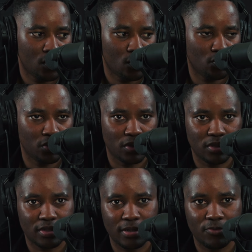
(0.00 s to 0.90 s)
when
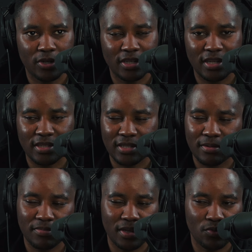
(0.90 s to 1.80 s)
someone does
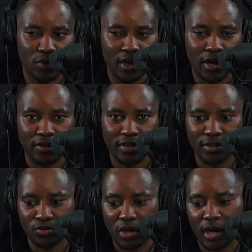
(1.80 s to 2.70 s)
something, we are out there
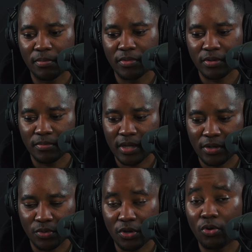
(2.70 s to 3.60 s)
to harm them
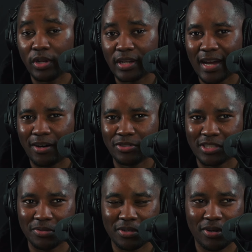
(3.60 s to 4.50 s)
and we call it
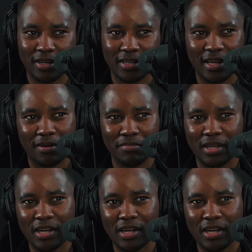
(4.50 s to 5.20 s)
culture. We call it, yeah, I'm being